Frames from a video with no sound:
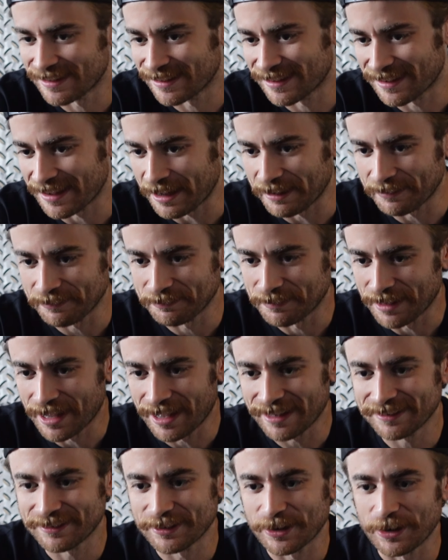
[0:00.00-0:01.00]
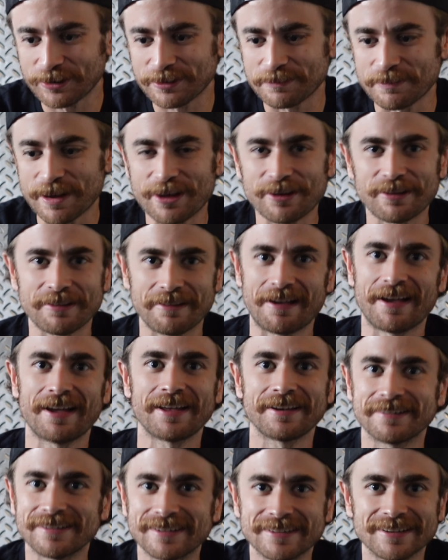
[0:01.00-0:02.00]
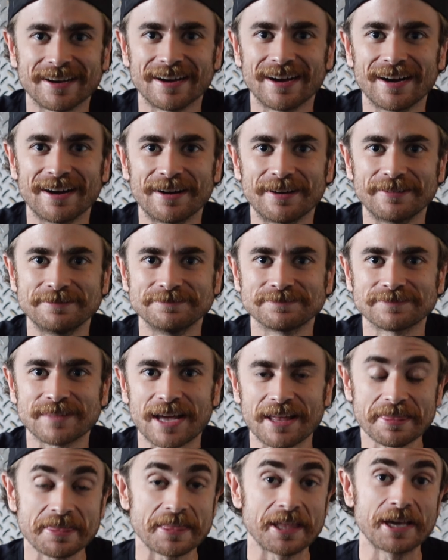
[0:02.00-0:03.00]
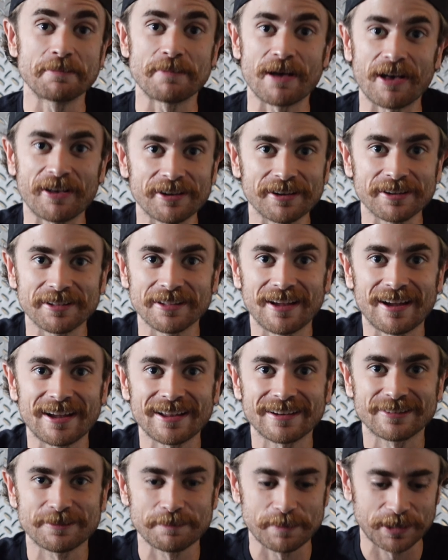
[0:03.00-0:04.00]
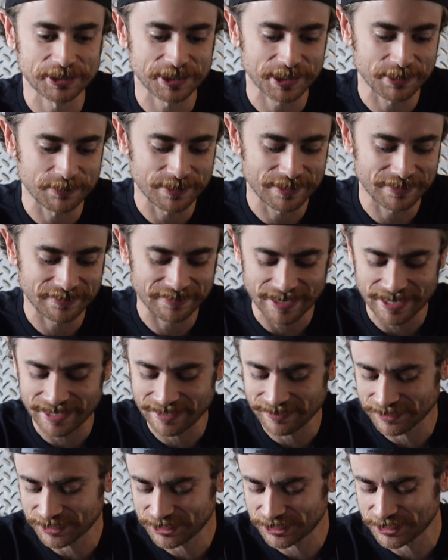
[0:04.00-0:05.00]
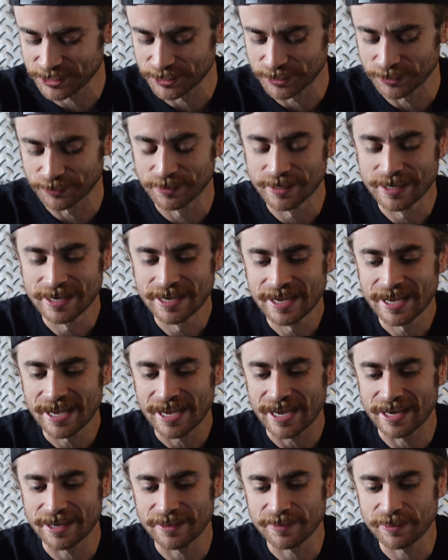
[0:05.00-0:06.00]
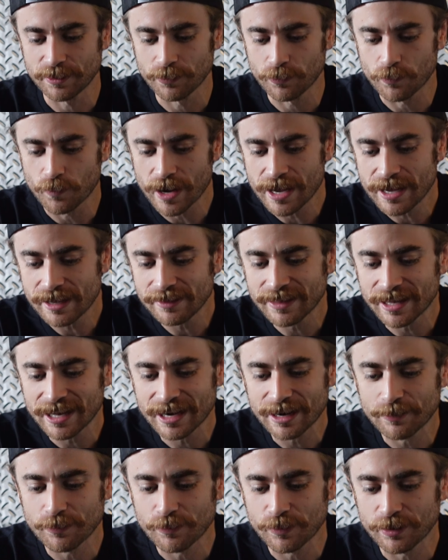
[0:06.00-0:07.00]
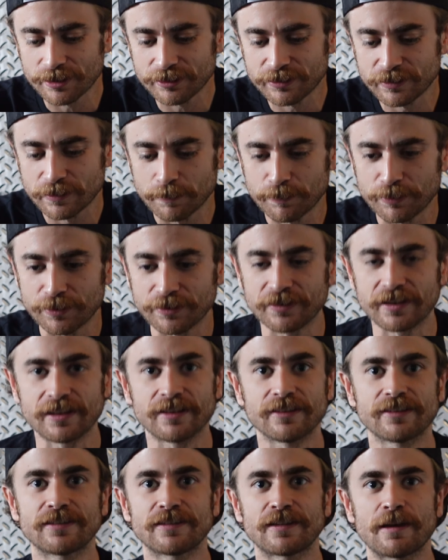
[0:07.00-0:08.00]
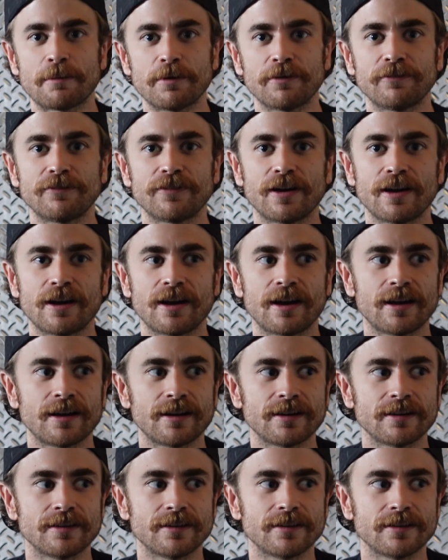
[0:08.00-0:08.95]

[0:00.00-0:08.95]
kind of not talked about a lot. I think about it a lot, especially when designing the shoe. And the way that I want to present some of the